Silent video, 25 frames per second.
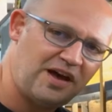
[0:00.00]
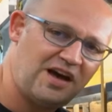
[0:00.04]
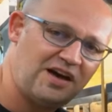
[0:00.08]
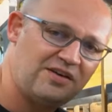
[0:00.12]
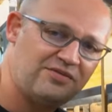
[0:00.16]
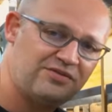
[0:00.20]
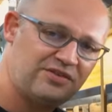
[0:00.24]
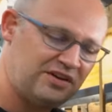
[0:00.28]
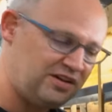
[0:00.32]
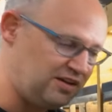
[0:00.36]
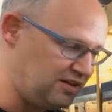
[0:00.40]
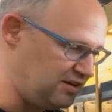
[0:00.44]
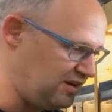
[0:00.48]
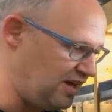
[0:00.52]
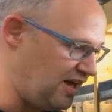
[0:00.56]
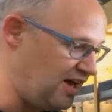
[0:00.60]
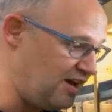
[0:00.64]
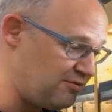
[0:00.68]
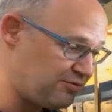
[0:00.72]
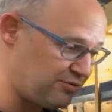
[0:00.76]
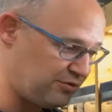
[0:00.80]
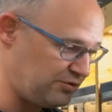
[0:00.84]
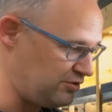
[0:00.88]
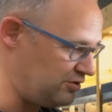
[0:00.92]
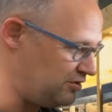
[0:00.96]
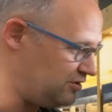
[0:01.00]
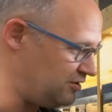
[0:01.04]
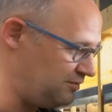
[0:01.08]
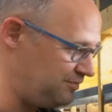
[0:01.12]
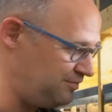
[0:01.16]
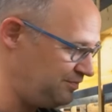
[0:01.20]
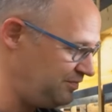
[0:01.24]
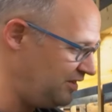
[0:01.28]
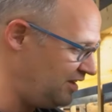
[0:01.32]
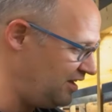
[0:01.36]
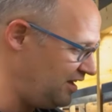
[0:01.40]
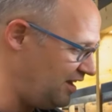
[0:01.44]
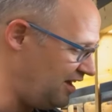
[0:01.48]
having it ever.
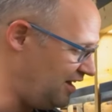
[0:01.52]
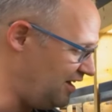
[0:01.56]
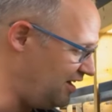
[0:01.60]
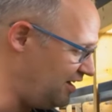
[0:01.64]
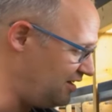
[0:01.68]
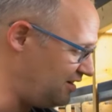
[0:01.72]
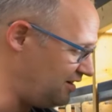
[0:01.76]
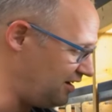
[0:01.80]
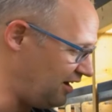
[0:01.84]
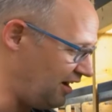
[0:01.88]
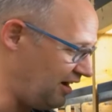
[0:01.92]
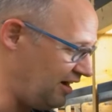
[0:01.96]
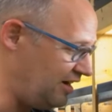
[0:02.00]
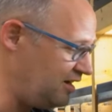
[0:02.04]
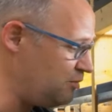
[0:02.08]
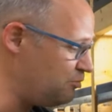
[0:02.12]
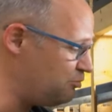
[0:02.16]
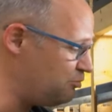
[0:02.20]
And I